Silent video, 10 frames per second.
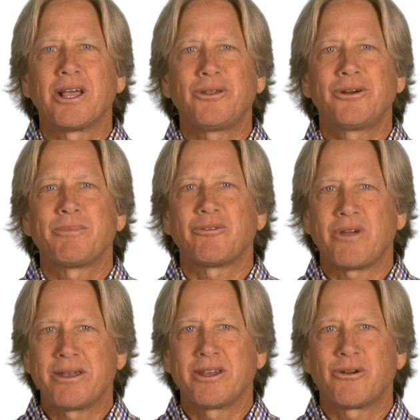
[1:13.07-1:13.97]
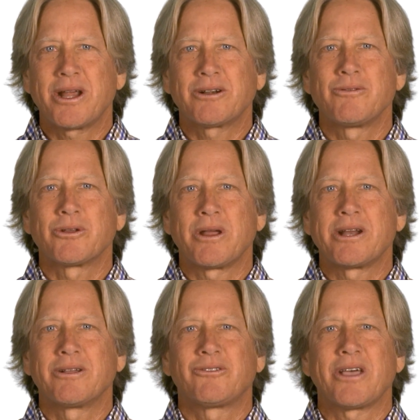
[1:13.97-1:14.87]
Keltner, I'm the founding director of the
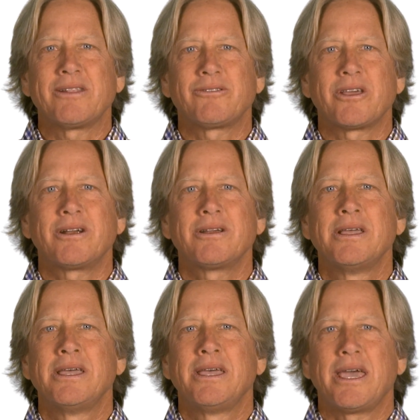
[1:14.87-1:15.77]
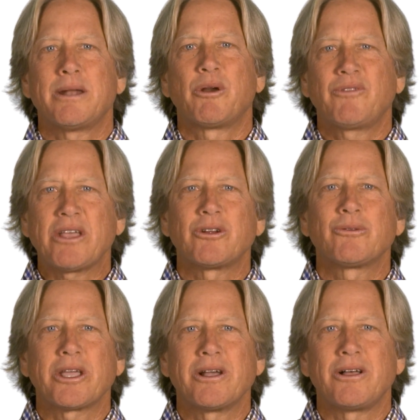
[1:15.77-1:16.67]
Greater Good Science Center and a professor of
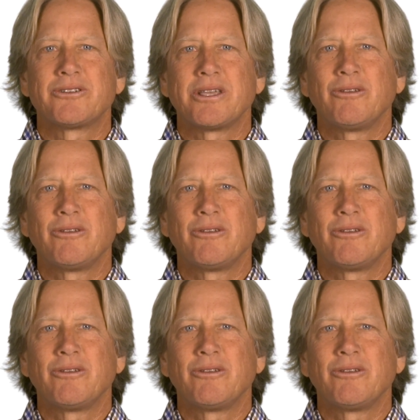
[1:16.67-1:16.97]
psychology at